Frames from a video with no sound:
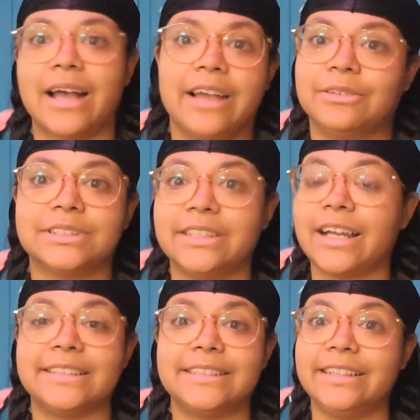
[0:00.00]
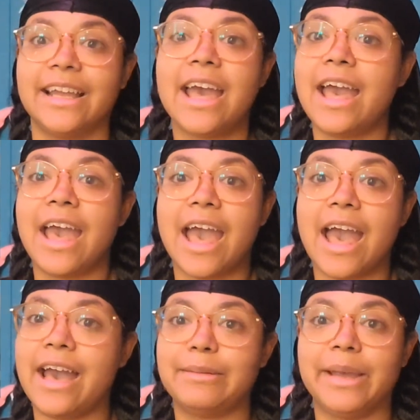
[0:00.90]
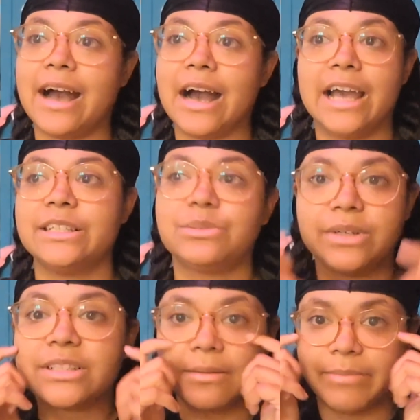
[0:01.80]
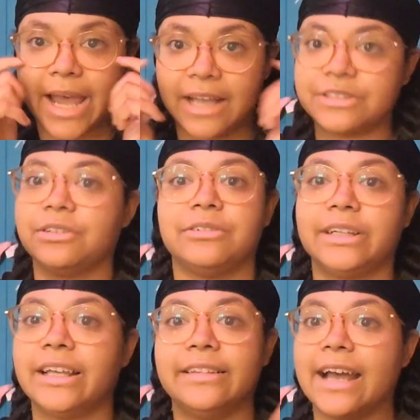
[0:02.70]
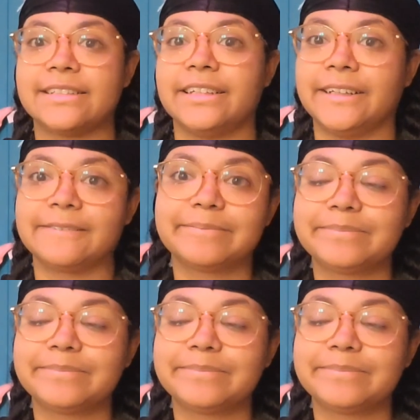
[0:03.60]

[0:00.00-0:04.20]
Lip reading: I don't see it. I see anime eyes with some bags under it, and that's it.